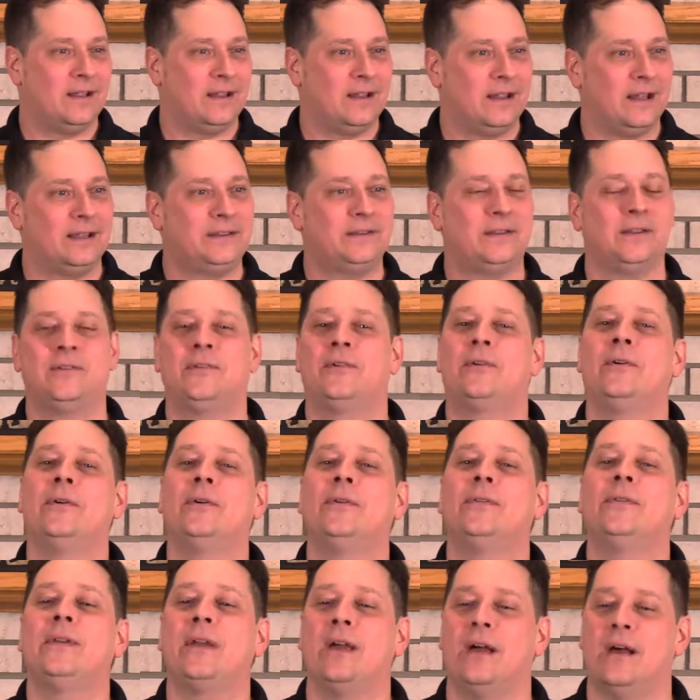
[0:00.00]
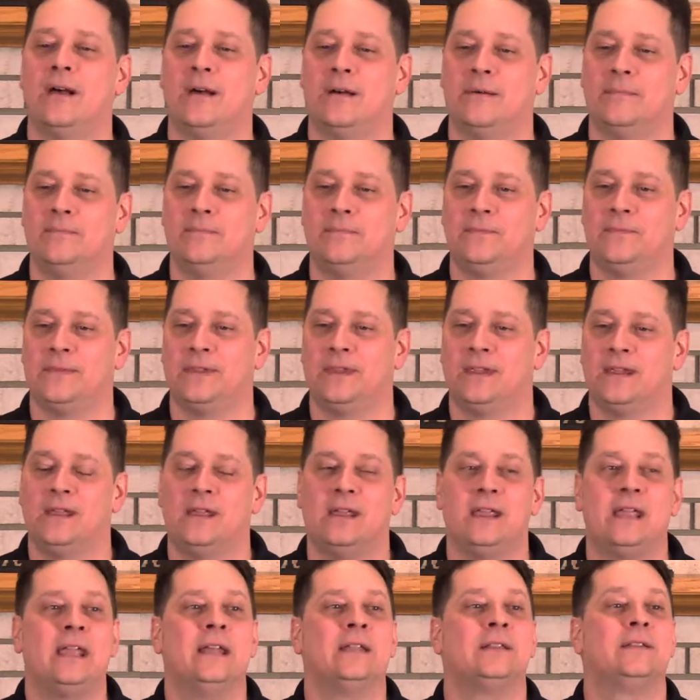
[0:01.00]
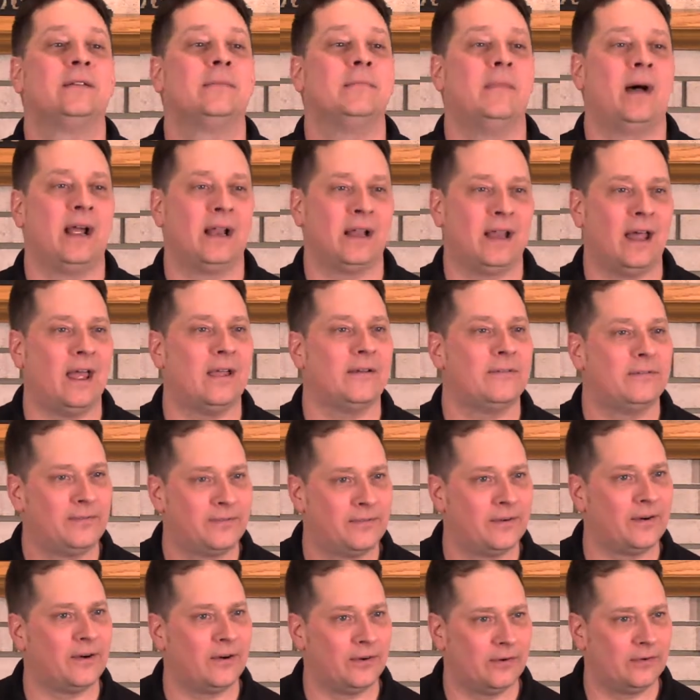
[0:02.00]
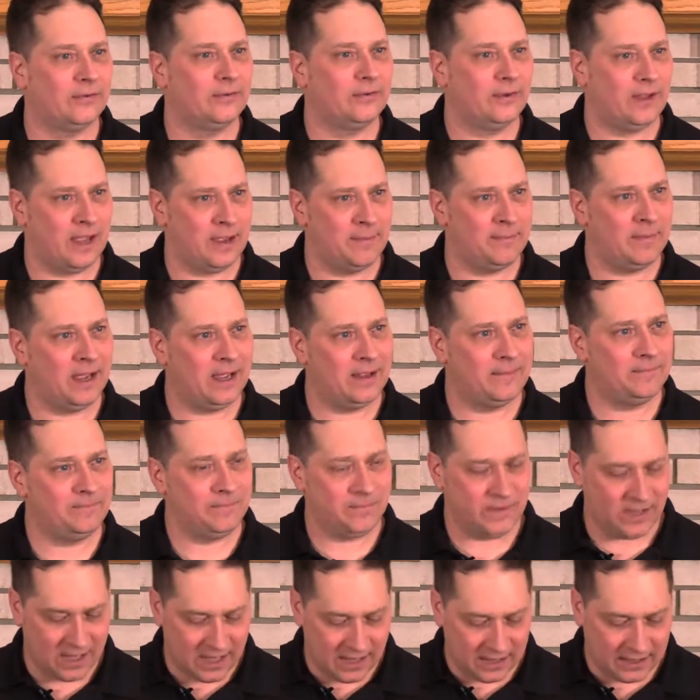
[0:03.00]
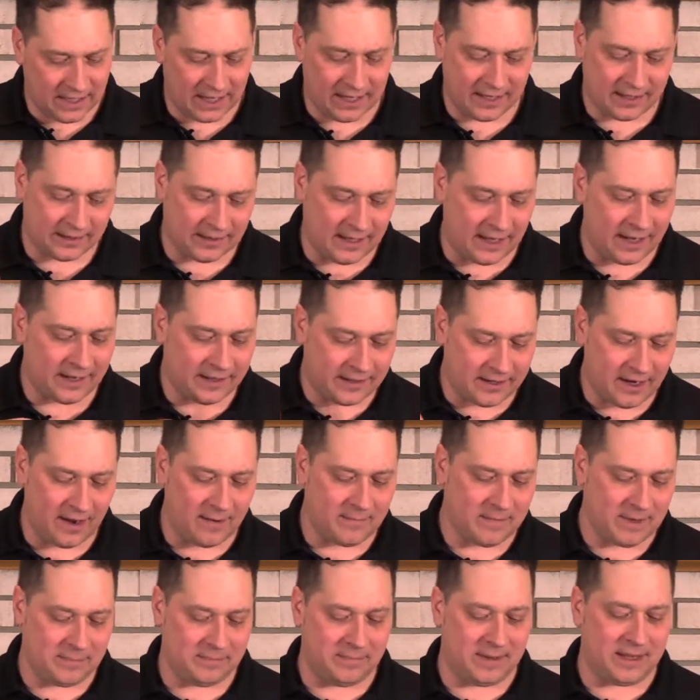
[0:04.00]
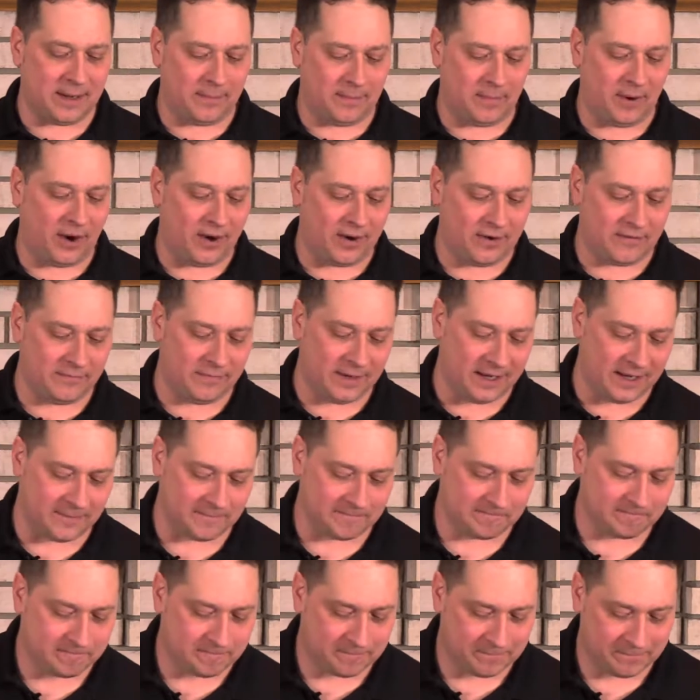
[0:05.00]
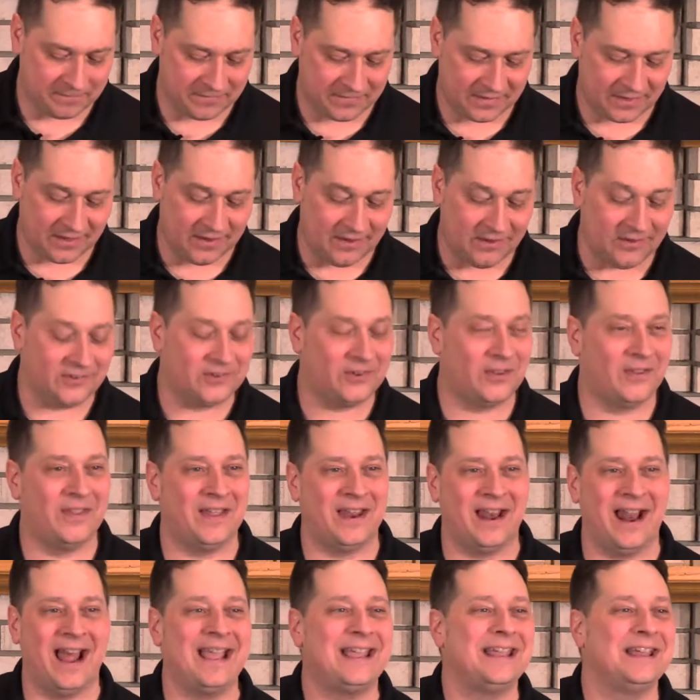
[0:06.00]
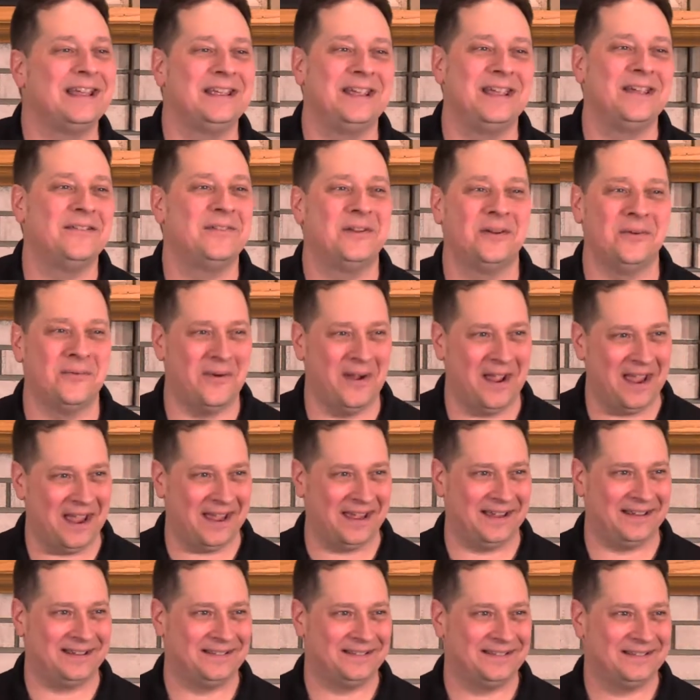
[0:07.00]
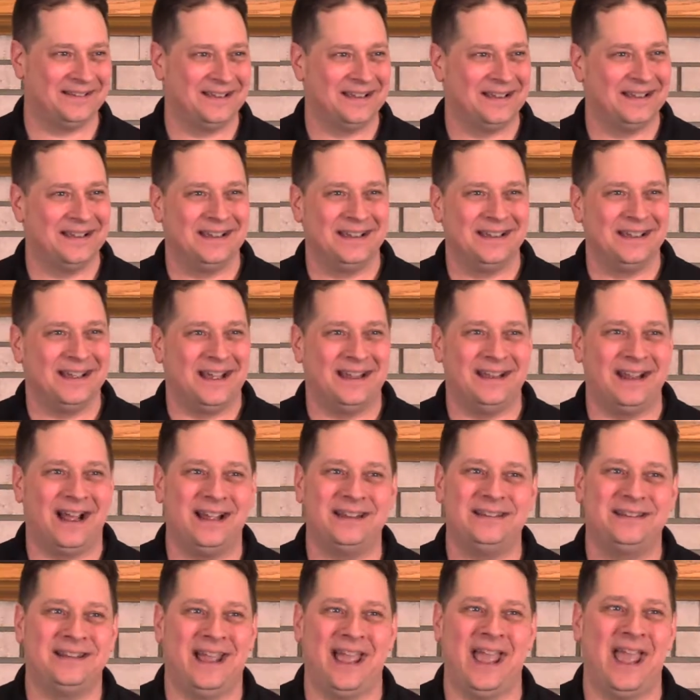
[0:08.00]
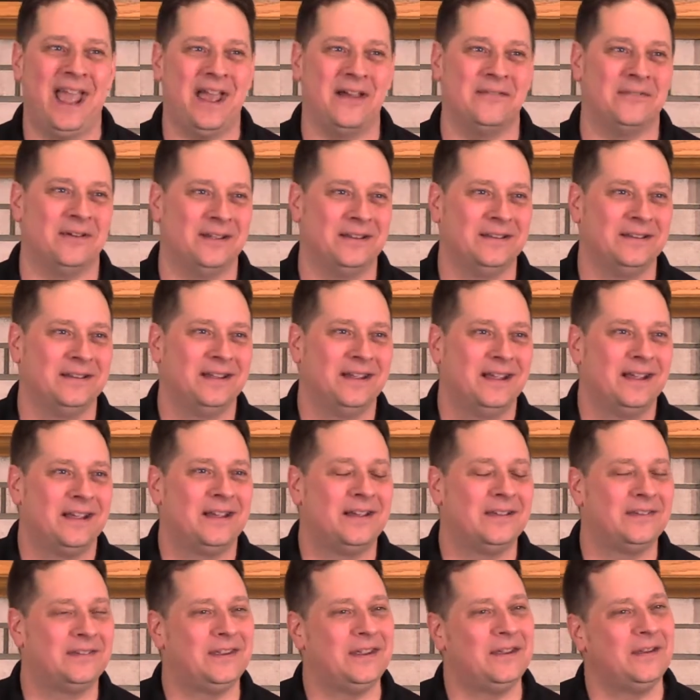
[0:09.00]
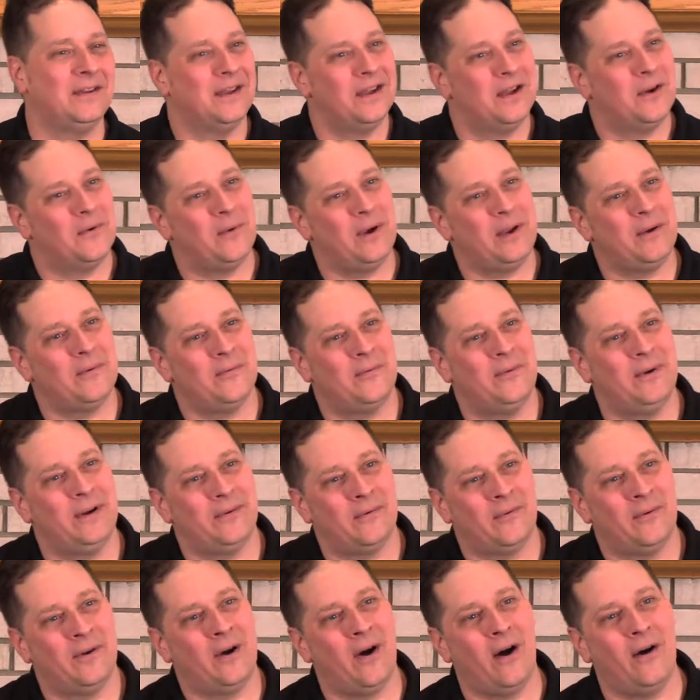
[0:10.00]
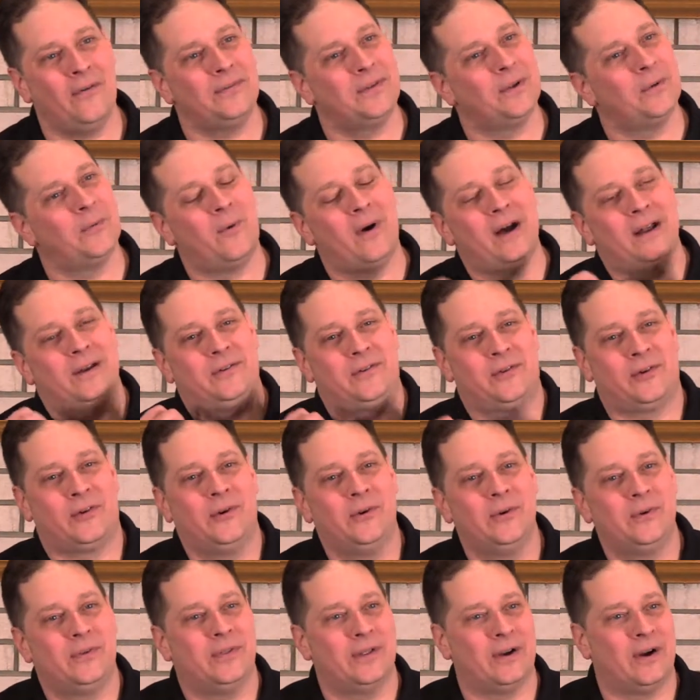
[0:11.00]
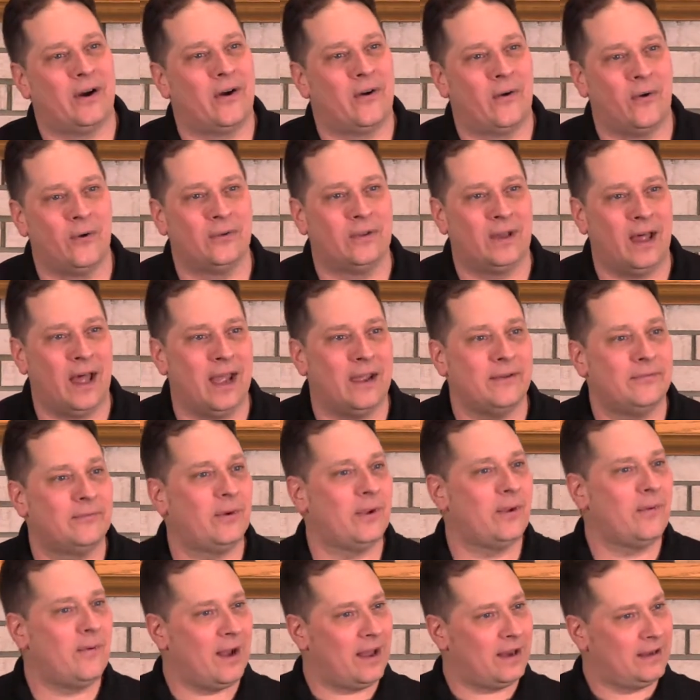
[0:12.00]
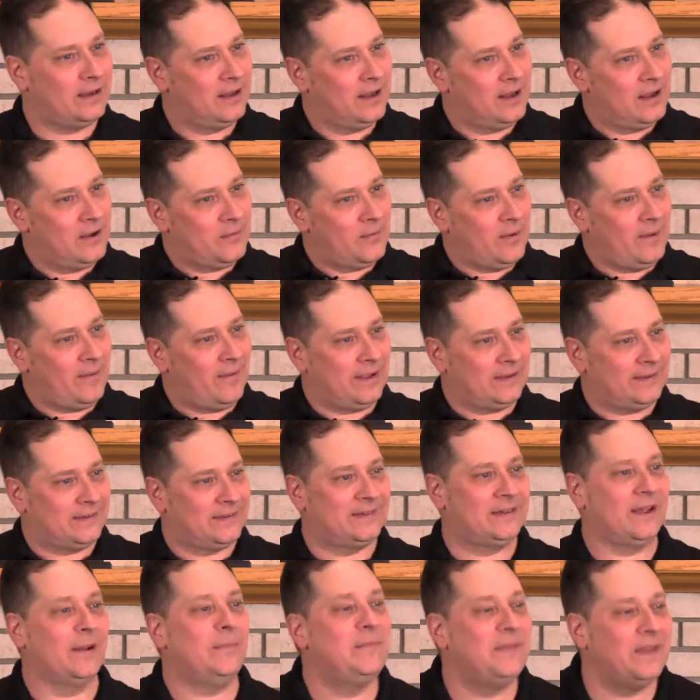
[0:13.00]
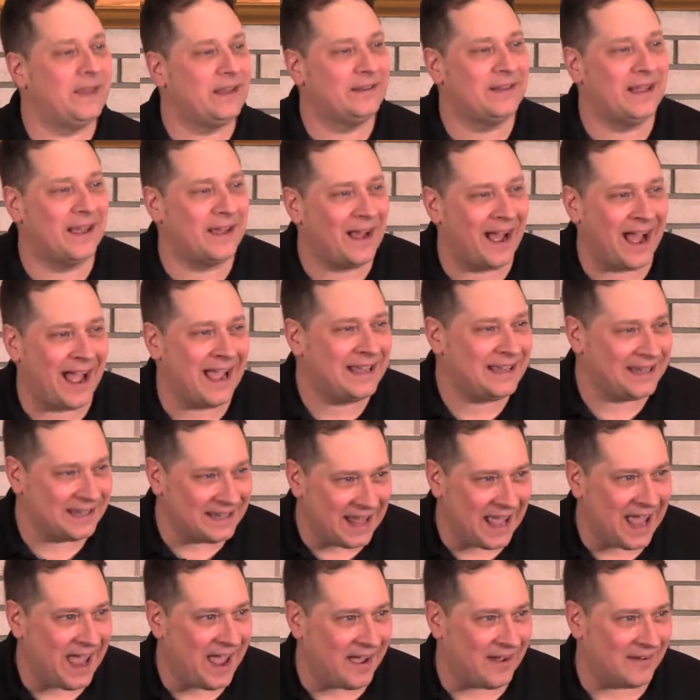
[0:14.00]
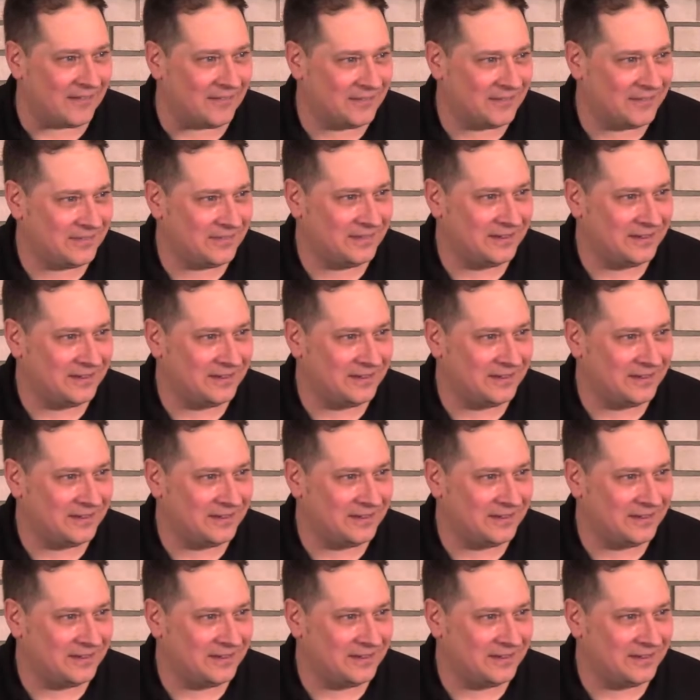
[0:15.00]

Let the truth come into my life first. Amen? Let it, let it come and be a part of me so that I can give it away not to have it. Because, see, we, we, we often want truth in our own life. We want, we want something that I can have.